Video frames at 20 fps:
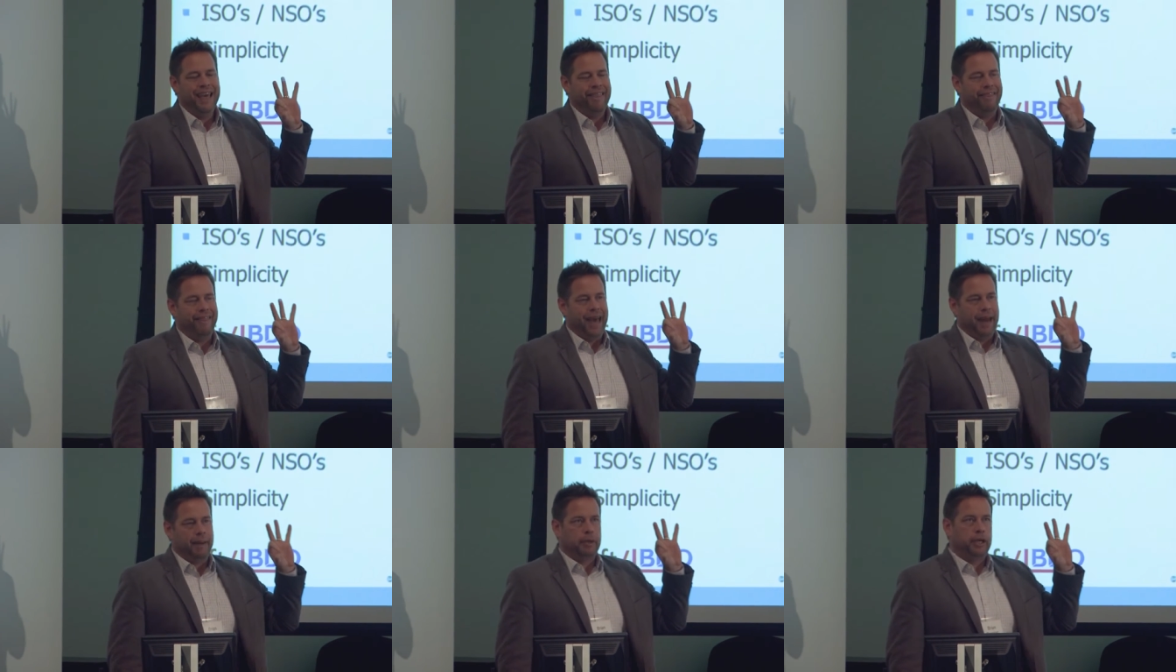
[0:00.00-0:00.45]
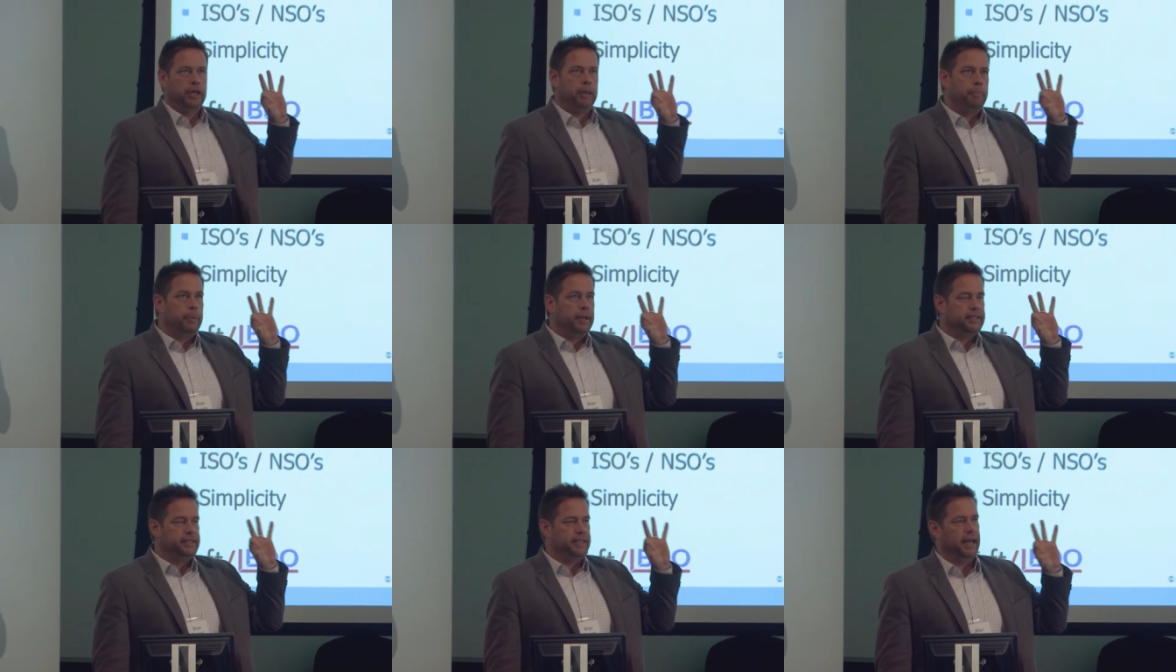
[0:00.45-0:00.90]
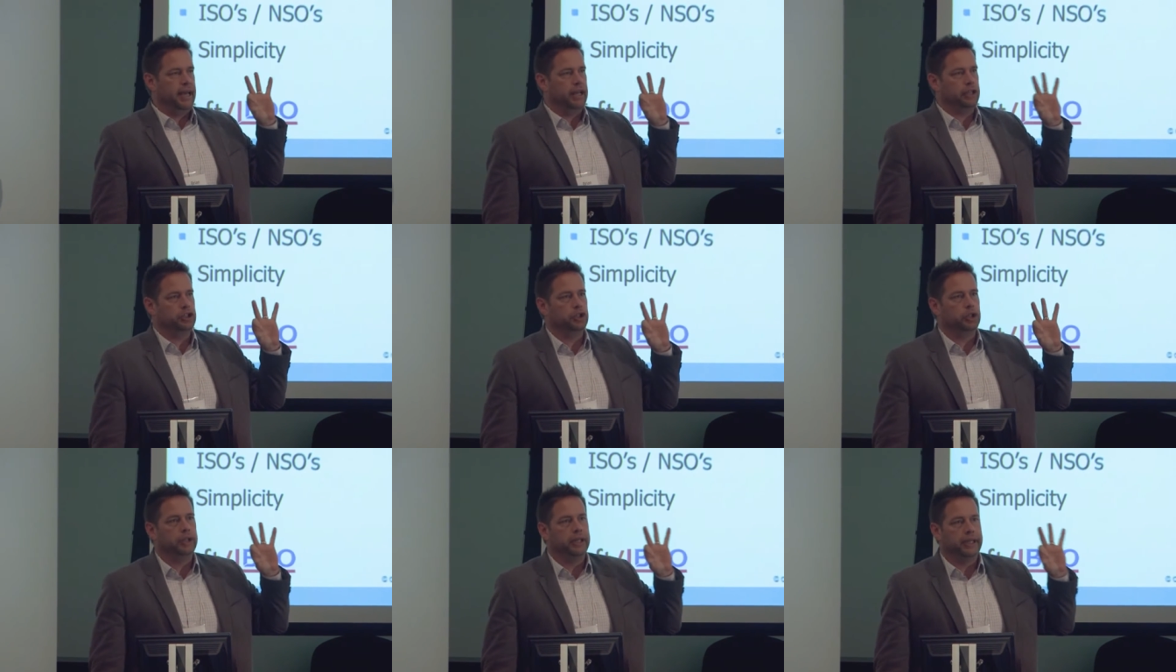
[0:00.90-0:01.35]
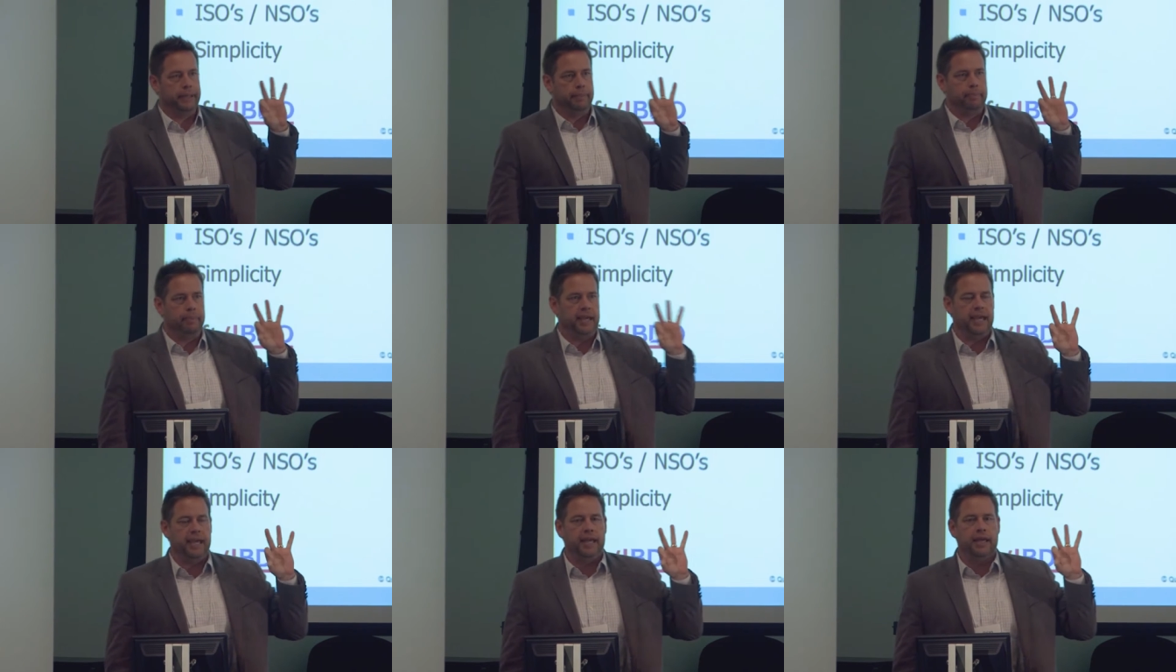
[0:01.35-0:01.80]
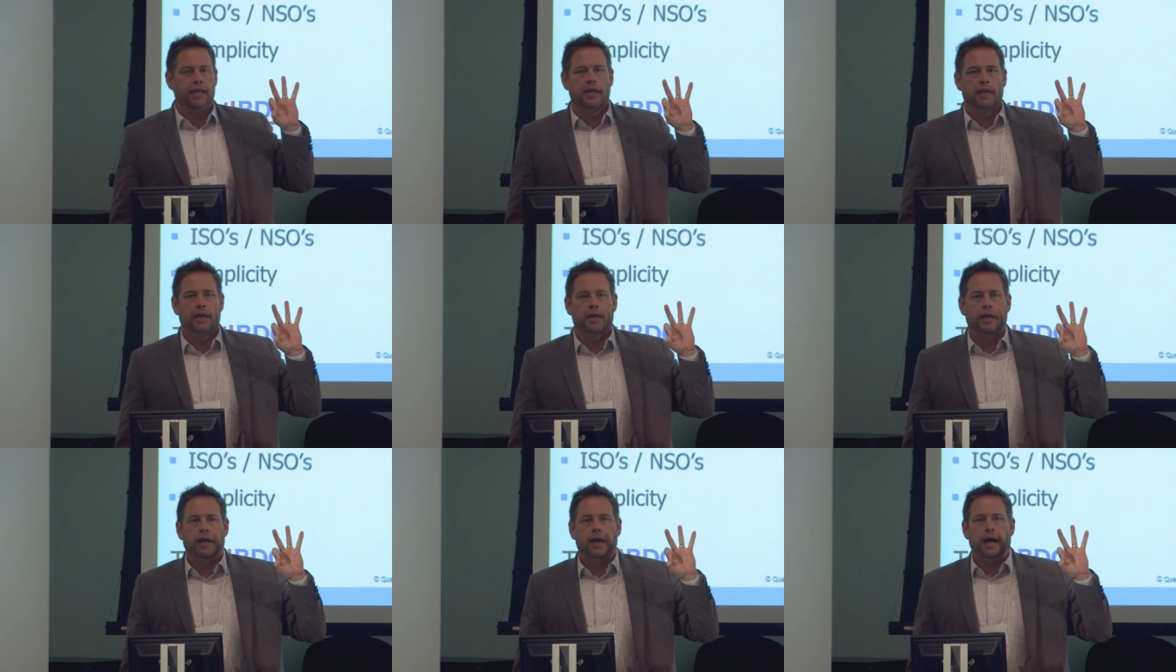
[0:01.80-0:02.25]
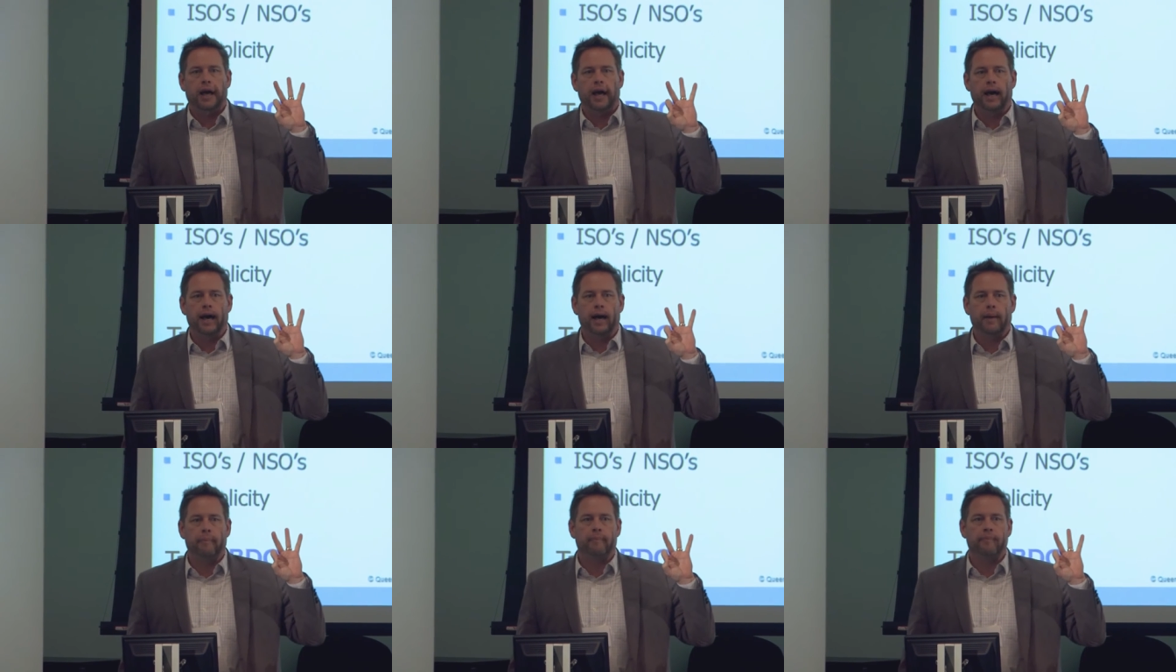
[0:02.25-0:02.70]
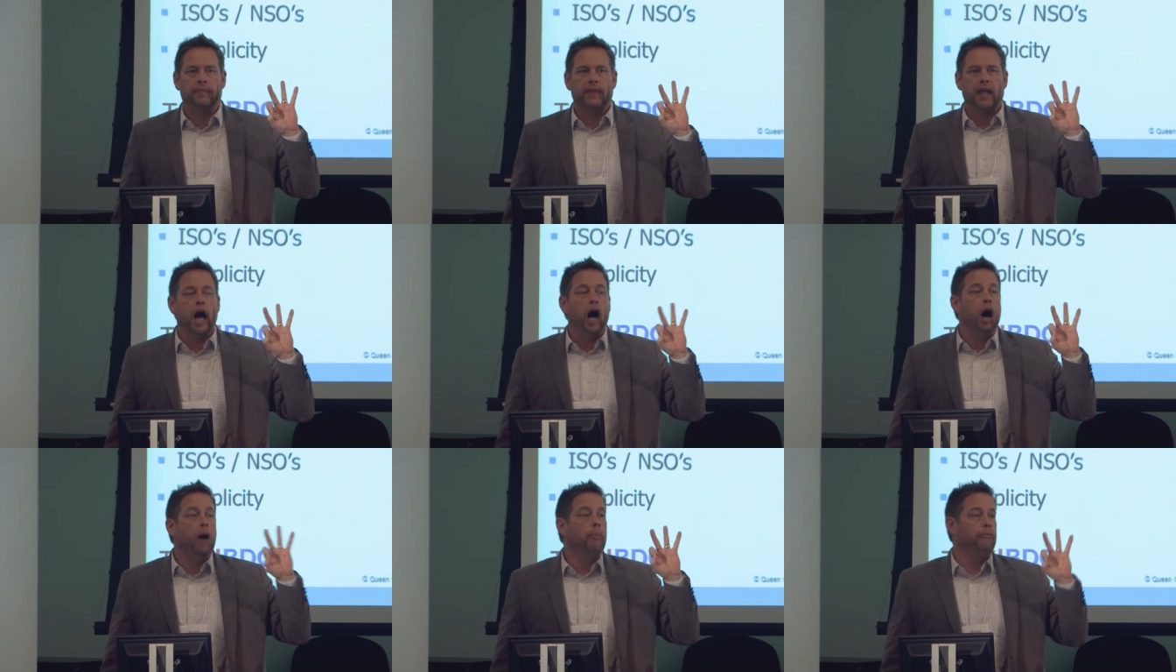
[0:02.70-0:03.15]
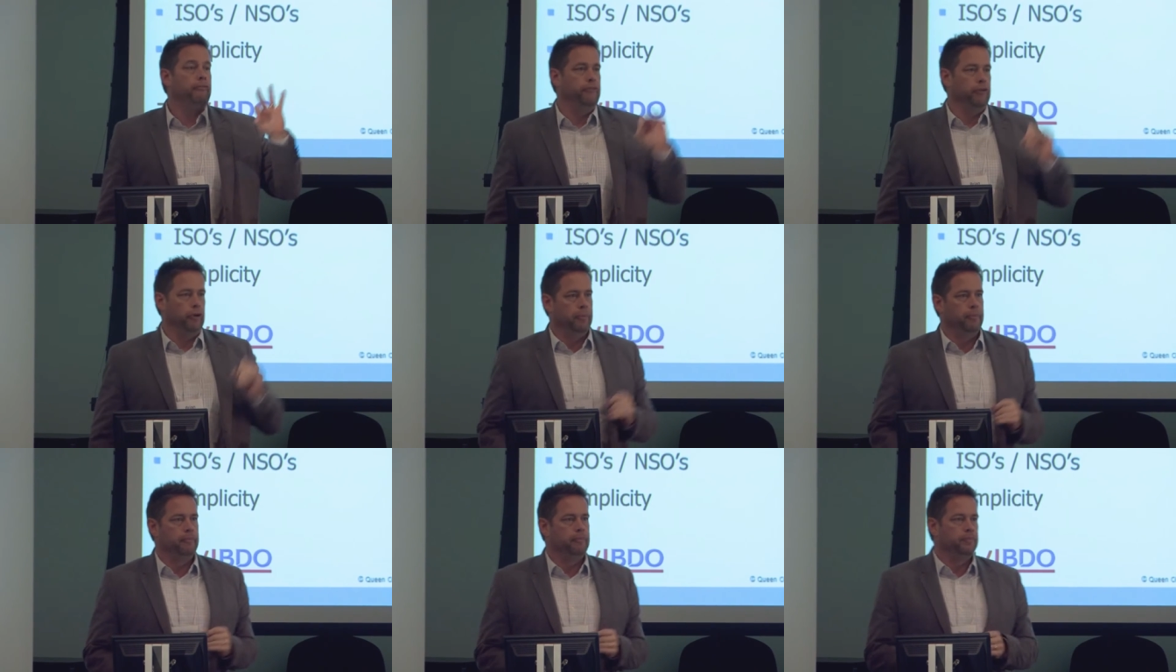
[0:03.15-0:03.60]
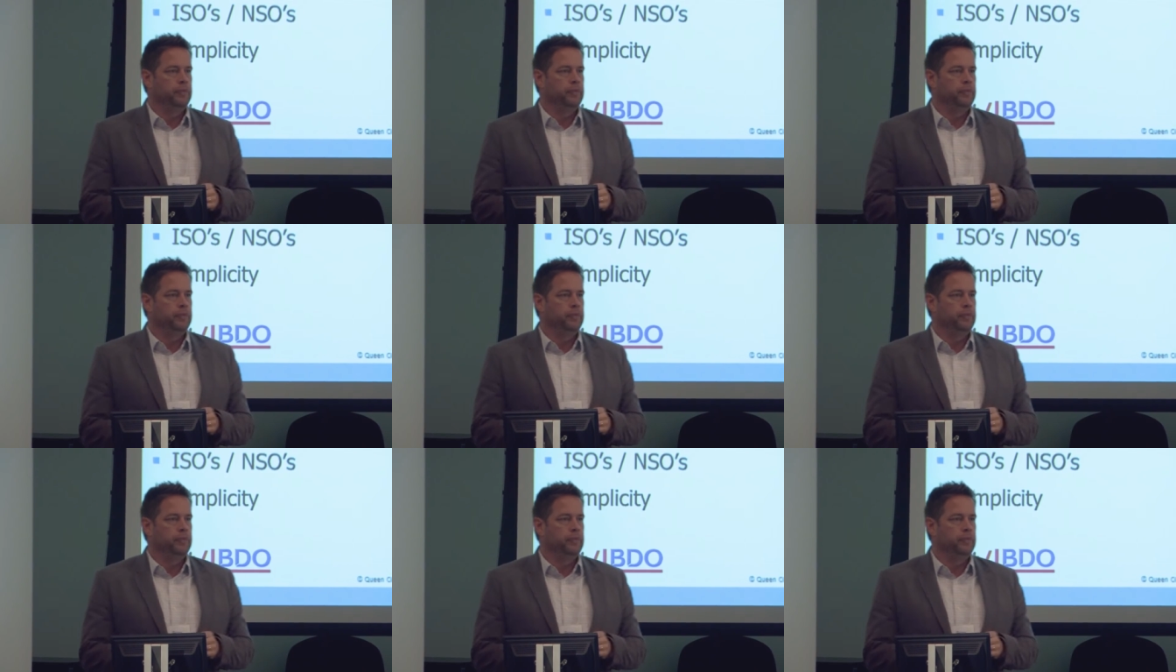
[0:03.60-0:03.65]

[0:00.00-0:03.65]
that could potentially be um, helpful.